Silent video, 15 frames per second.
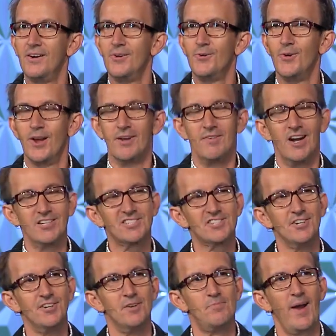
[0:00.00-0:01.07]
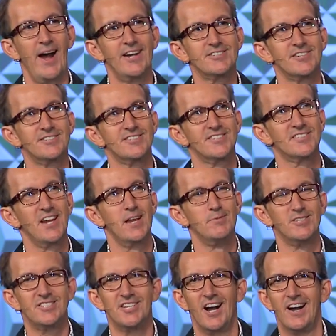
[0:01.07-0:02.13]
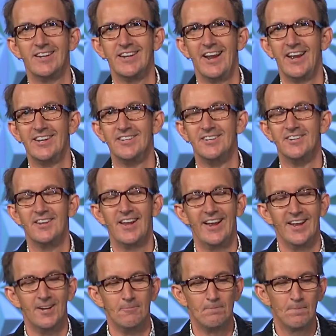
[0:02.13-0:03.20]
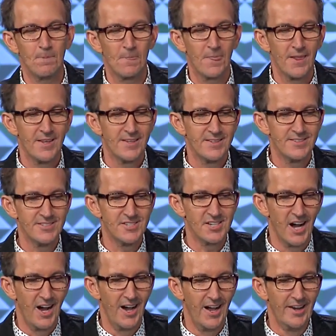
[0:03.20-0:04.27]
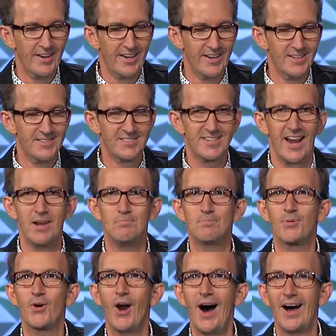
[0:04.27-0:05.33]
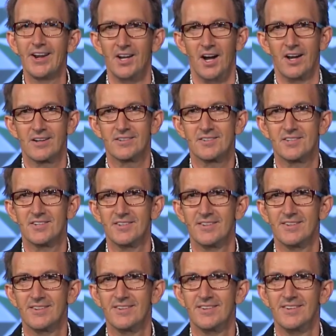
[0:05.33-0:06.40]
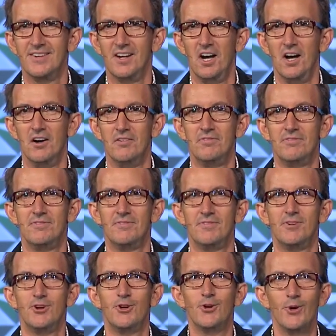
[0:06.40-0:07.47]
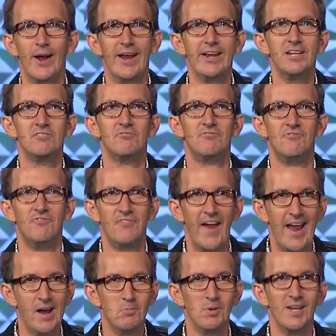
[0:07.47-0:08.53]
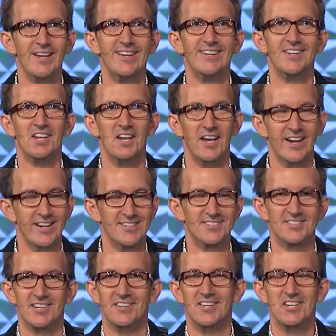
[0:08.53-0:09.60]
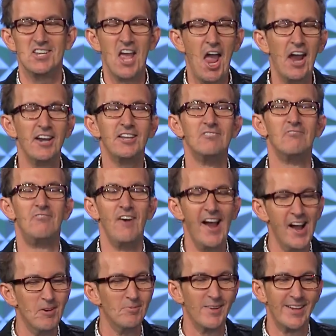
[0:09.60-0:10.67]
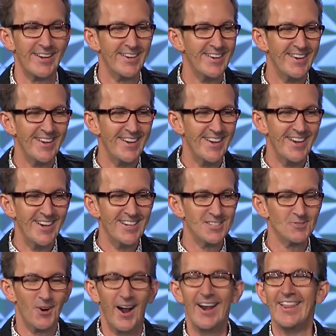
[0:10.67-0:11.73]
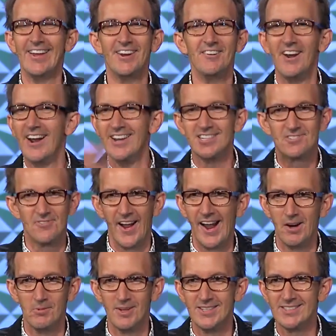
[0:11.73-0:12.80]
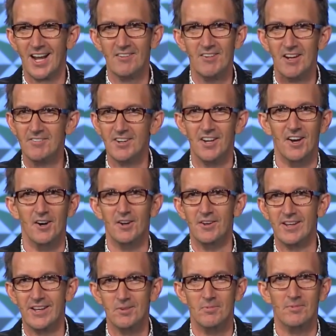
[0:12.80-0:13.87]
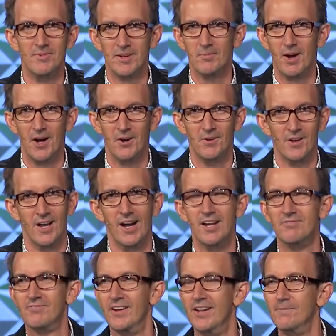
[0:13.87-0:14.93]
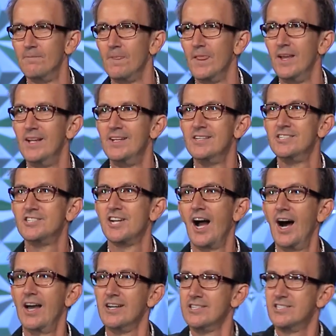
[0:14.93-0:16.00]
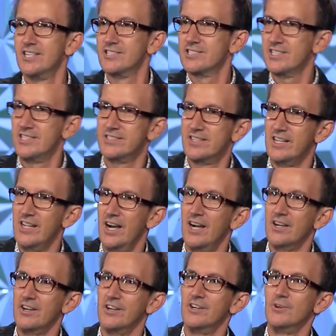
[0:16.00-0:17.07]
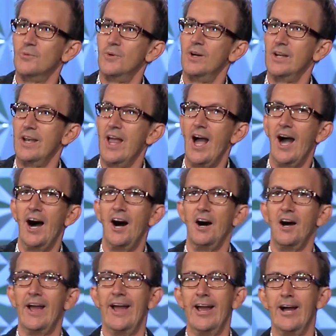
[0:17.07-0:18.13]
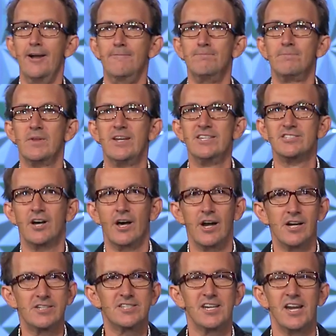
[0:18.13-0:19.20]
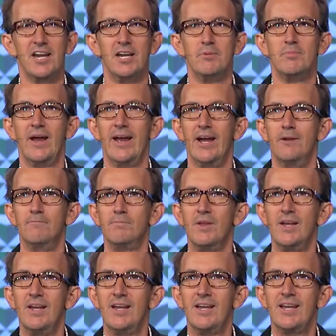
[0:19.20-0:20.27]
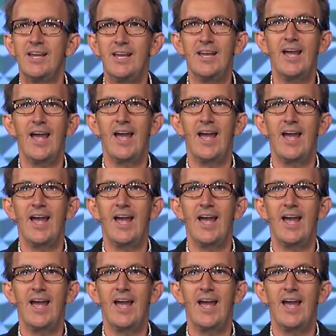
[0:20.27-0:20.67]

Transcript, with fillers: One of our student pastors, his name is John Yaden, and John is a product of great family legacy. The Yaden family is one of the greatest families I've ever known in, in my whole life. And John is just, he's the younger one now, and he's on our team, and he